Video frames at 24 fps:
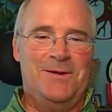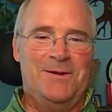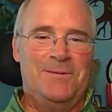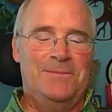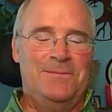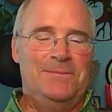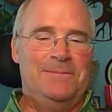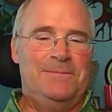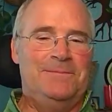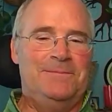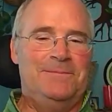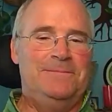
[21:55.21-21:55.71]
Yeah.
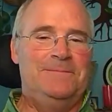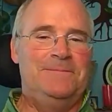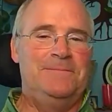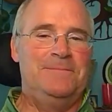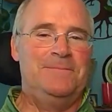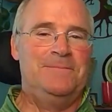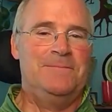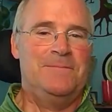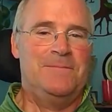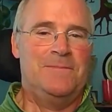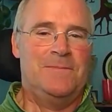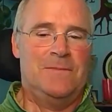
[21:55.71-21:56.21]

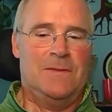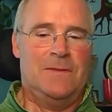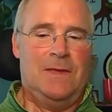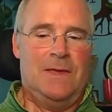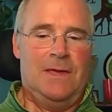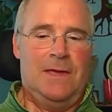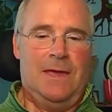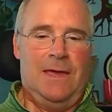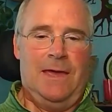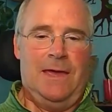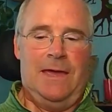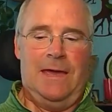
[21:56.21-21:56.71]

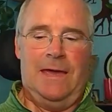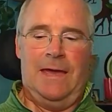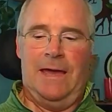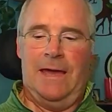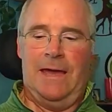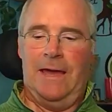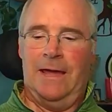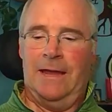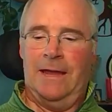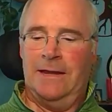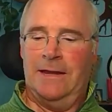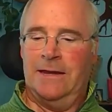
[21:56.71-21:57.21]

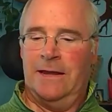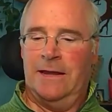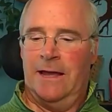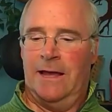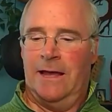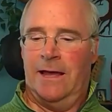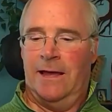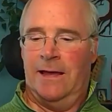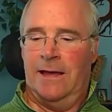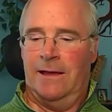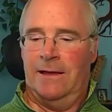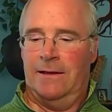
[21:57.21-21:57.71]
And
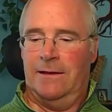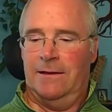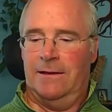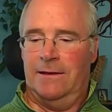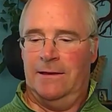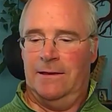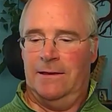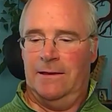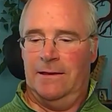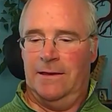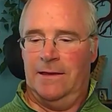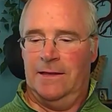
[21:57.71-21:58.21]

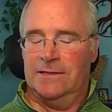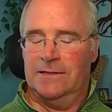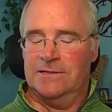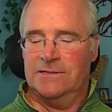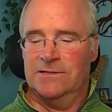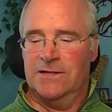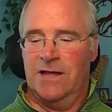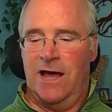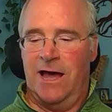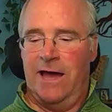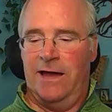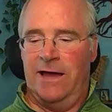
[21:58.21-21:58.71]

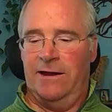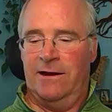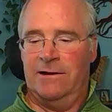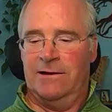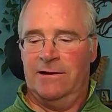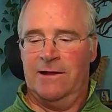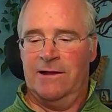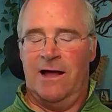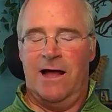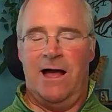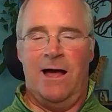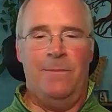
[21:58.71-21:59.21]
it's not
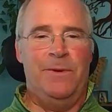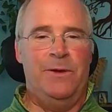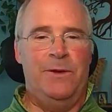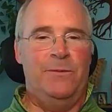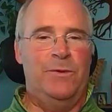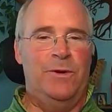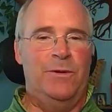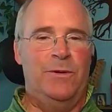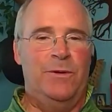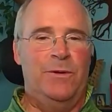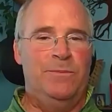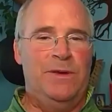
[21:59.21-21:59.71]

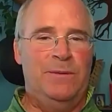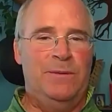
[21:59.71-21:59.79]
uncommon when